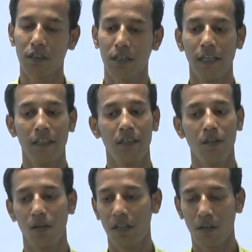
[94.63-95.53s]

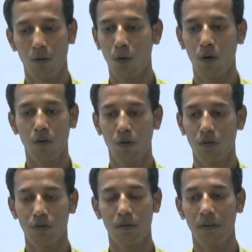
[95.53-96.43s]
In the whole
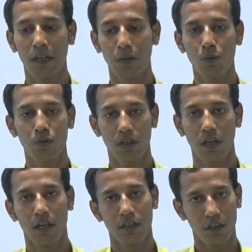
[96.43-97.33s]
course we will use
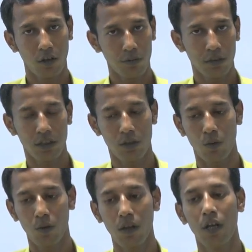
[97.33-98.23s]
synopsis
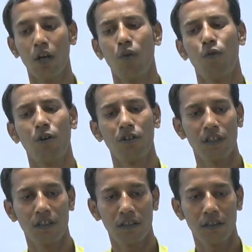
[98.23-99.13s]
tool for
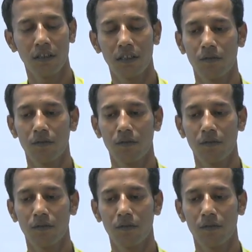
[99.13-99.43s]
synthesis,